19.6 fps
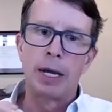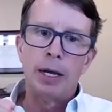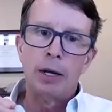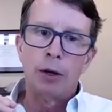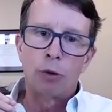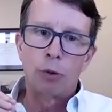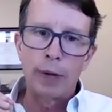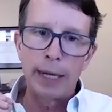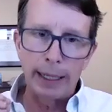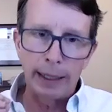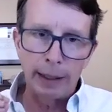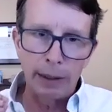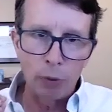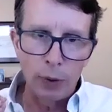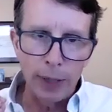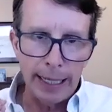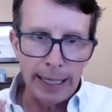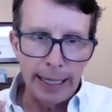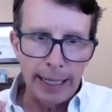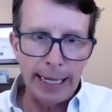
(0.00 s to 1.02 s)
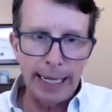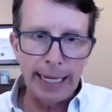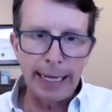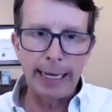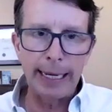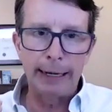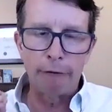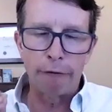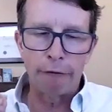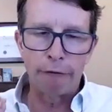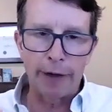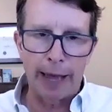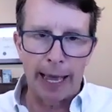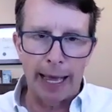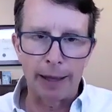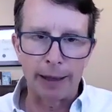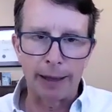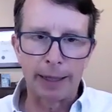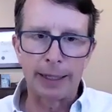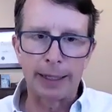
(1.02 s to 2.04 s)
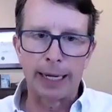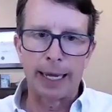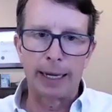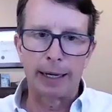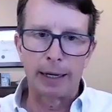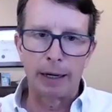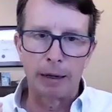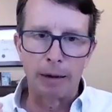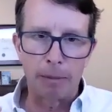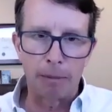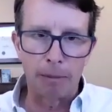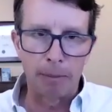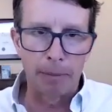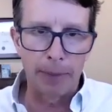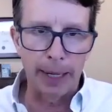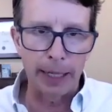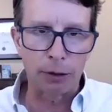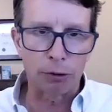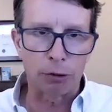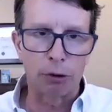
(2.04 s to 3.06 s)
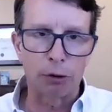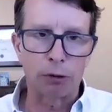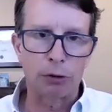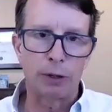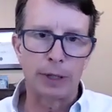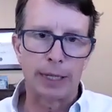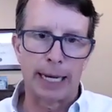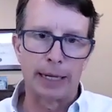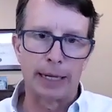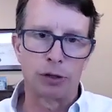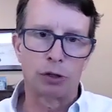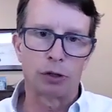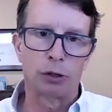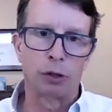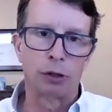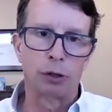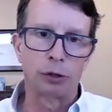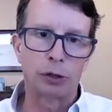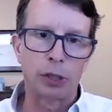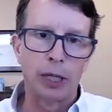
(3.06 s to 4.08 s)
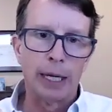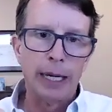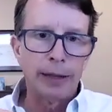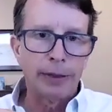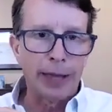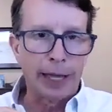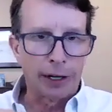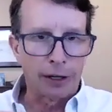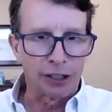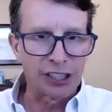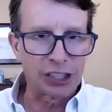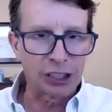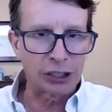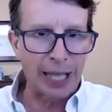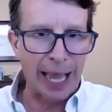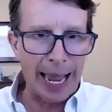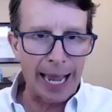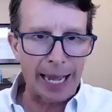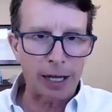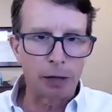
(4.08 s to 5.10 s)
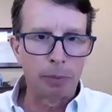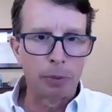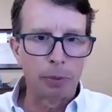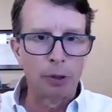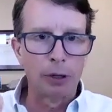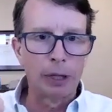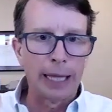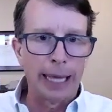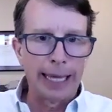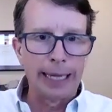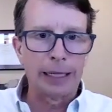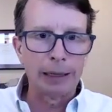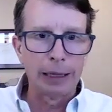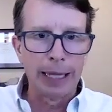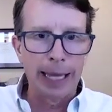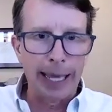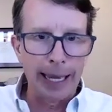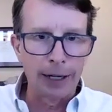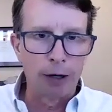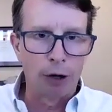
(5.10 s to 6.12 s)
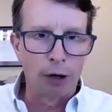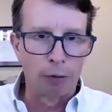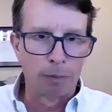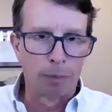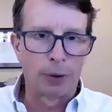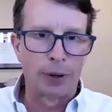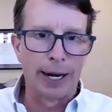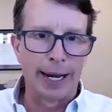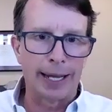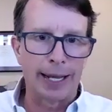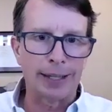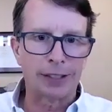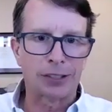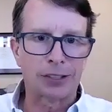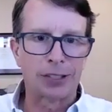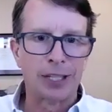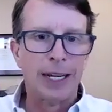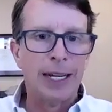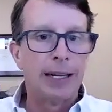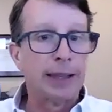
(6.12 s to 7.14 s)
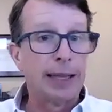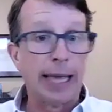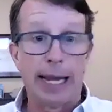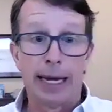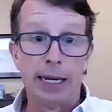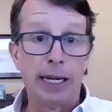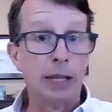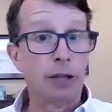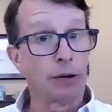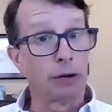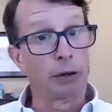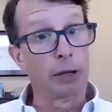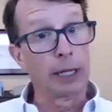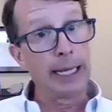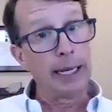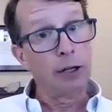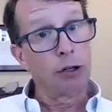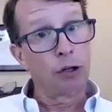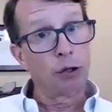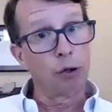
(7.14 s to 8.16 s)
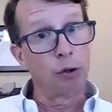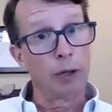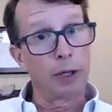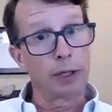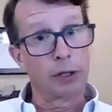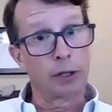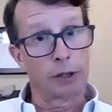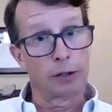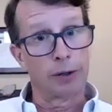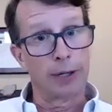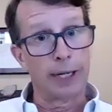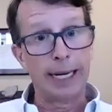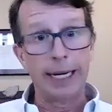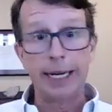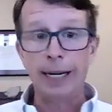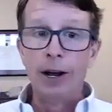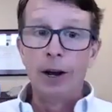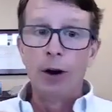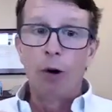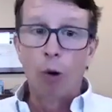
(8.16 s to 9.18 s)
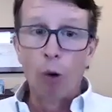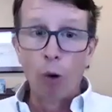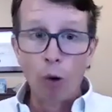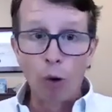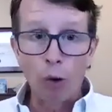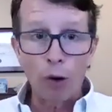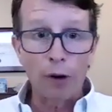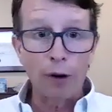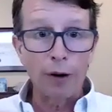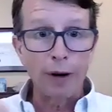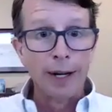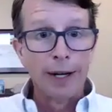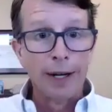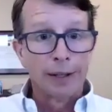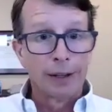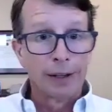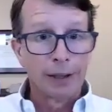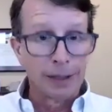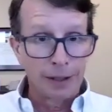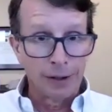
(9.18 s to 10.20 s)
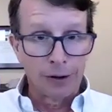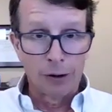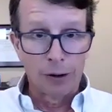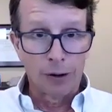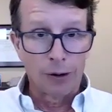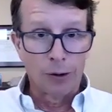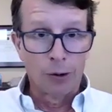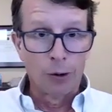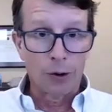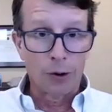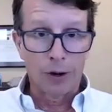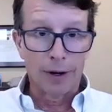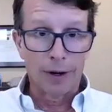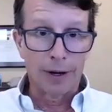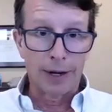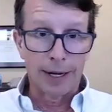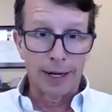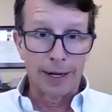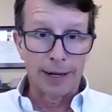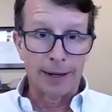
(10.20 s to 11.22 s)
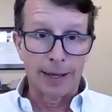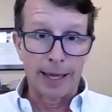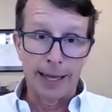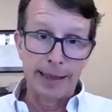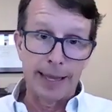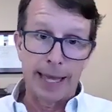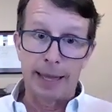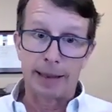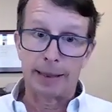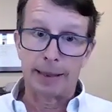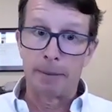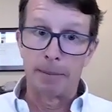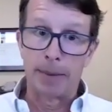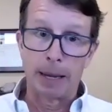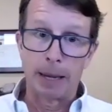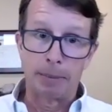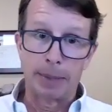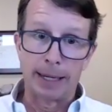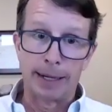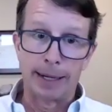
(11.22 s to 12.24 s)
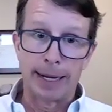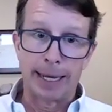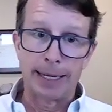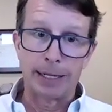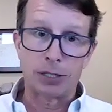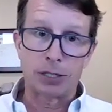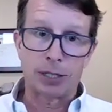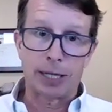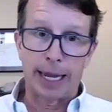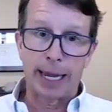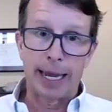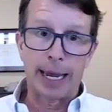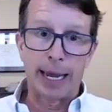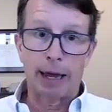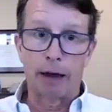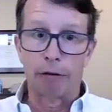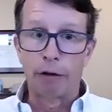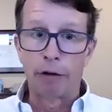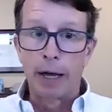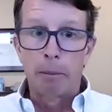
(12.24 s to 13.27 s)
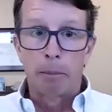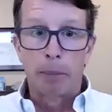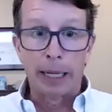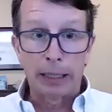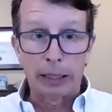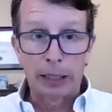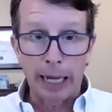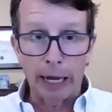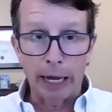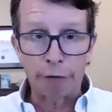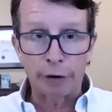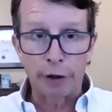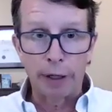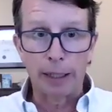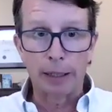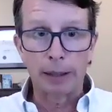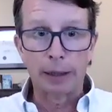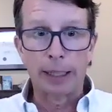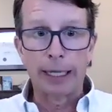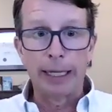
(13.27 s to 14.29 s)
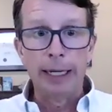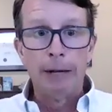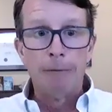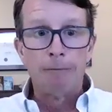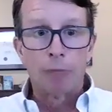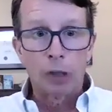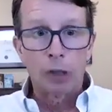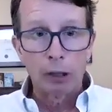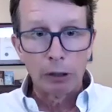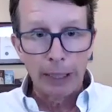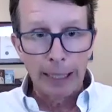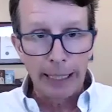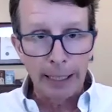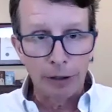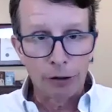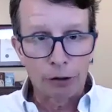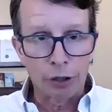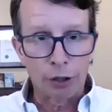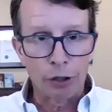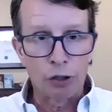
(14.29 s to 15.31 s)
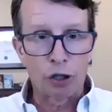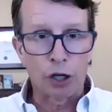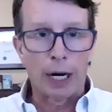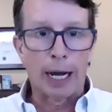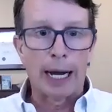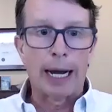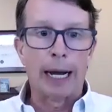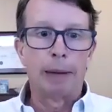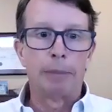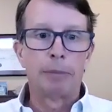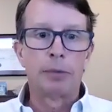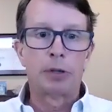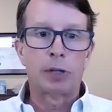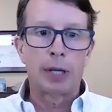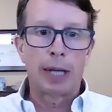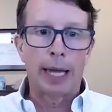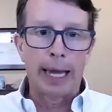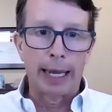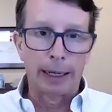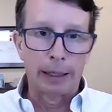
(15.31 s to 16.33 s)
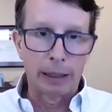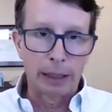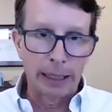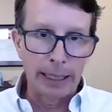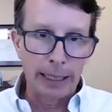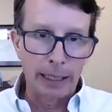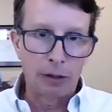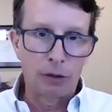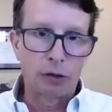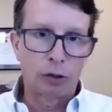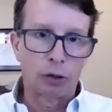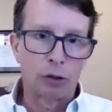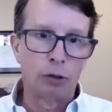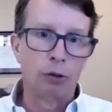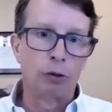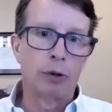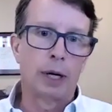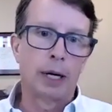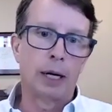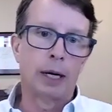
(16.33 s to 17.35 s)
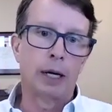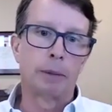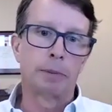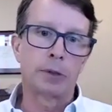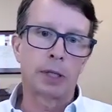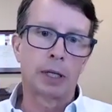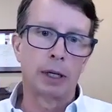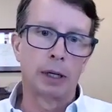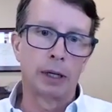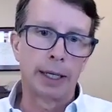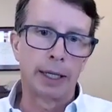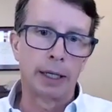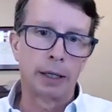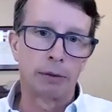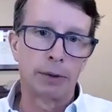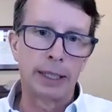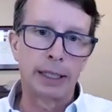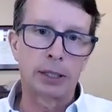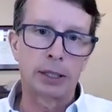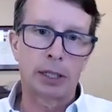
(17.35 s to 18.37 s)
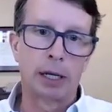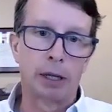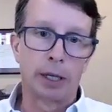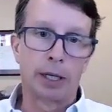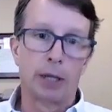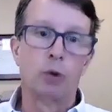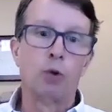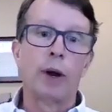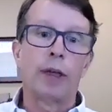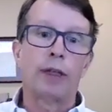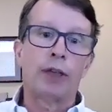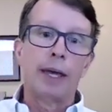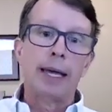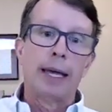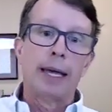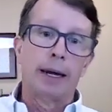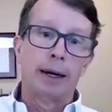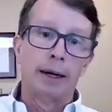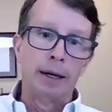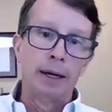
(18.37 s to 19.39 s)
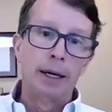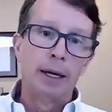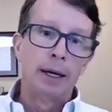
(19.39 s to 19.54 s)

we need validated micro-credentials that are stackable like Lego bricks that either lead to a degree or and that might be a nice to have, but definitely lead to jobs and lead to upskilling and reskilling within